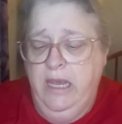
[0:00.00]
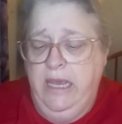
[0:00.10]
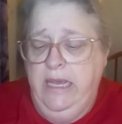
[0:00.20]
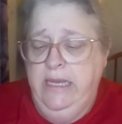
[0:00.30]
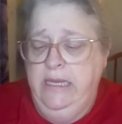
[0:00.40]

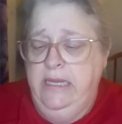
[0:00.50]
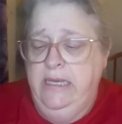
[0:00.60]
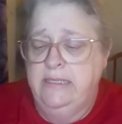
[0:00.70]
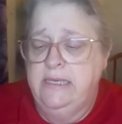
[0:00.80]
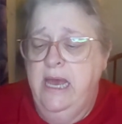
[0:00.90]
It
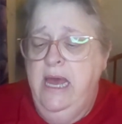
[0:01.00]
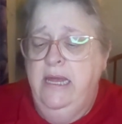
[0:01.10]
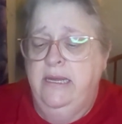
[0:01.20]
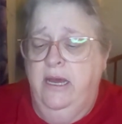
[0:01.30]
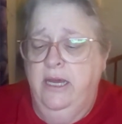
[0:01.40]
is,
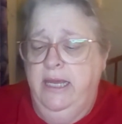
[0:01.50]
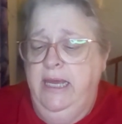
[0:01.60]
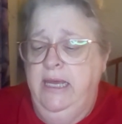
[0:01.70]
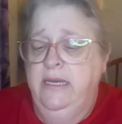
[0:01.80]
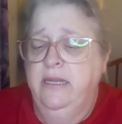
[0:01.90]
now
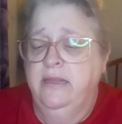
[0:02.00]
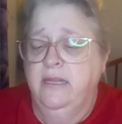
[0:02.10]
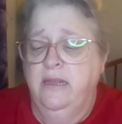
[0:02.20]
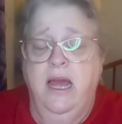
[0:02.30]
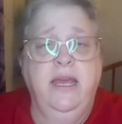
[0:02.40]
again, the
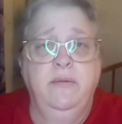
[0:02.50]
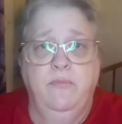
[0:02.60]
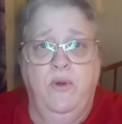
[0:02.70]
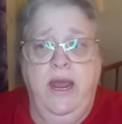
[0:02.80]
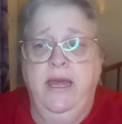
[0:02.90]
Lion
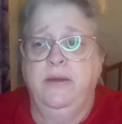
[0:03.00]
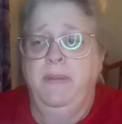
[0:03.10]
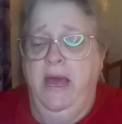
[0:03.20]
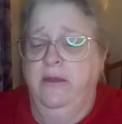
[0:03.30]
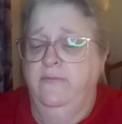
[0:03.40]
brand
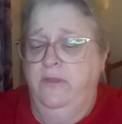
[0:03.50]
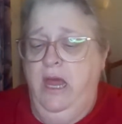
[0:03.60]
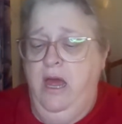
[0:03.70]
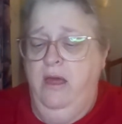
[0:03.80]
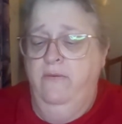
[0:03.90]
Pound of
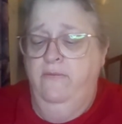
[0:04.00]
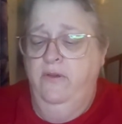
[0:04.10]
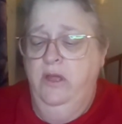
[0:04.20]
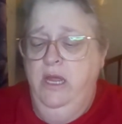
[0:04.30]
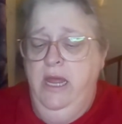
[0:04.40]
Love
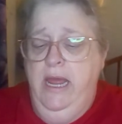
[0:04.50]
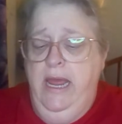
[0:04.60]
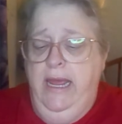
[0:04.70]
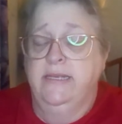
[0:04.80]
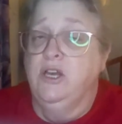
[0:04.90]

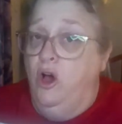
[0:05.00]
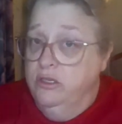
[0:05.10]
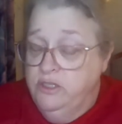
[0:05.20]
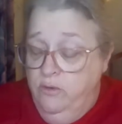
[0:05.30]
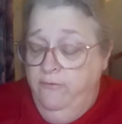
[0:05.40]
is
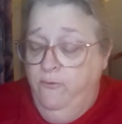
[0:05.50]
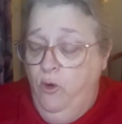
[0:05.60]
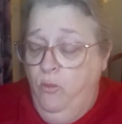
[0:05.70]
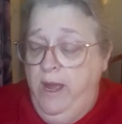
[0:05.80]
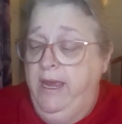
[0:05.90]
also a
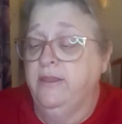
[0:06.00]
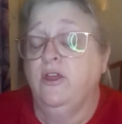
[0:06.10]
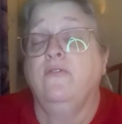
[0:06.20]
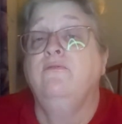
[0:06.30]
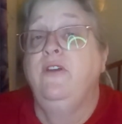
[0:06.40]
4-weight.
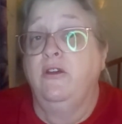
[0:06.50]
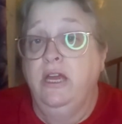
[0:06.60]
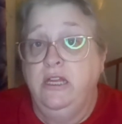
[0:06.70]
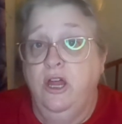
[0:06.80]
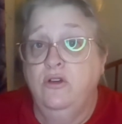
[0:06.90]
They're very
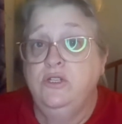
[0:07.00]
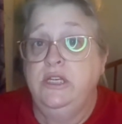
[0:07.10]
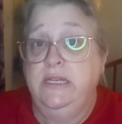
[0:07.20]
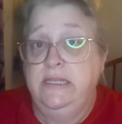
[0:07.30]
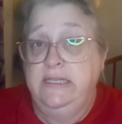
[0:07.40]
close
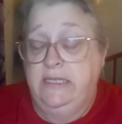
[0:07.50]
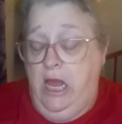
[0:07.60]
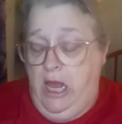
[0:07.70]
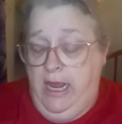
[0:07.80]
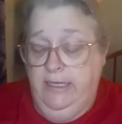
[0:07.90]
in the
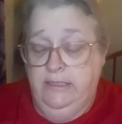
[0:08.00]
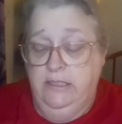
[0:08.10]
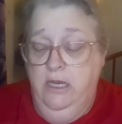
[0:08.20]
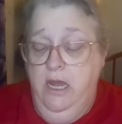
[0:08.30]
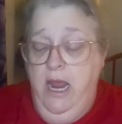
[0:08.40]
size.
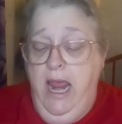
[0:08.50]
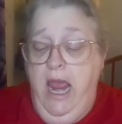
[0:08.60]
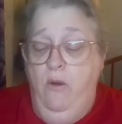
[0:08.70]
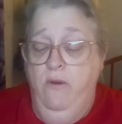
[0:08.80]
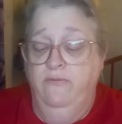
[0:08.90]

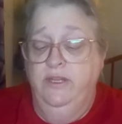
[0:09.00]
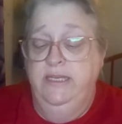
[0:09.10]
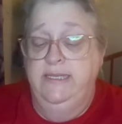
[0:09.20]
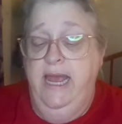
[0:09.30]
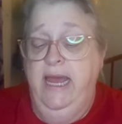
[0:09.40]
However,
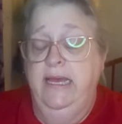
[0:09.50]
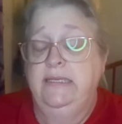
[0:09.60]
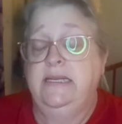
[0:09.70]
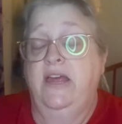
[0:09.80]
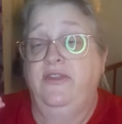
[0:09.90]
this
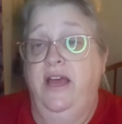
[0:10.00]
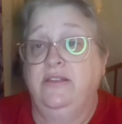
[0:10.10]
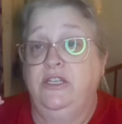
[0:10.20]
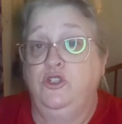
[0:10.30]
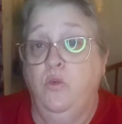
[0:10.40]
has
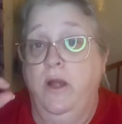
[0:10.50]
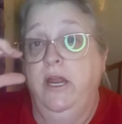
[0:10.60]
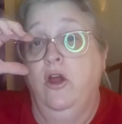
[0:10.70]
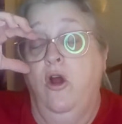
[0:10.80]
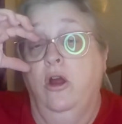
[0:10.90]
1,020
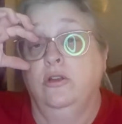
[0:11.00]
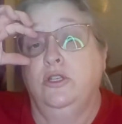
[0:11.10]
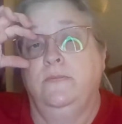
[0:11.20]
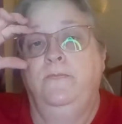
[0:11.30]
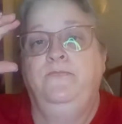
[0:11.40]

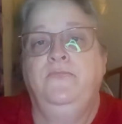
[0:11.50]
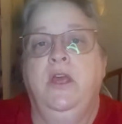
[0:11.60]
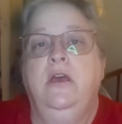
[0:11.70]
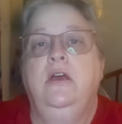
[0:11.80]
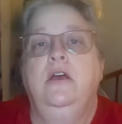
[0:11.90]
yards,
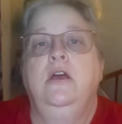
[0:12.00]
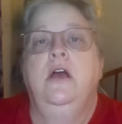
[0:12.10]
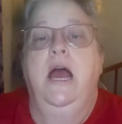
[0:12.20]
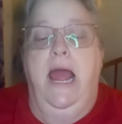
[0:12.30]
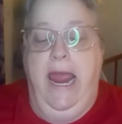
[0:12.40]

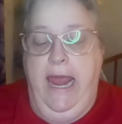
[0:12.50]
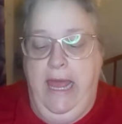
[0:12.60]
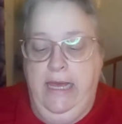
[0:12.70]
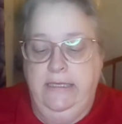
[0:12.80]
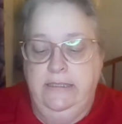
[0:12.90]

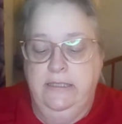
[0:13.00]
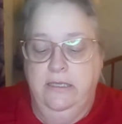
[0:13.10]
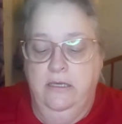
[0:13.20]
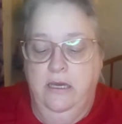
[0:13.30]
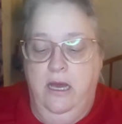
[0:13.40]
and
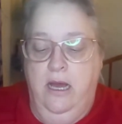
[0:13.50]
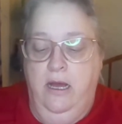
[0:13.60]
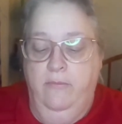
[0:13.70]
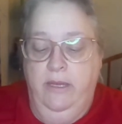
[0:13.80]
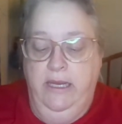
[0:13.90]

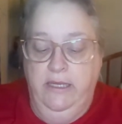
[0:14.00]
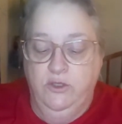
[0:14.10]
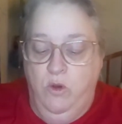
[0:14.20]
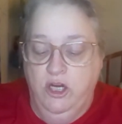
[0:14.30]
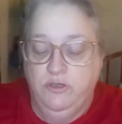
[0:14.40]
It is
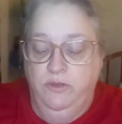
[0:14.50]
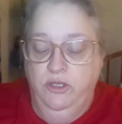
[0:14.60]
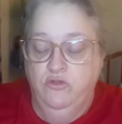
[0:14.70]
washable and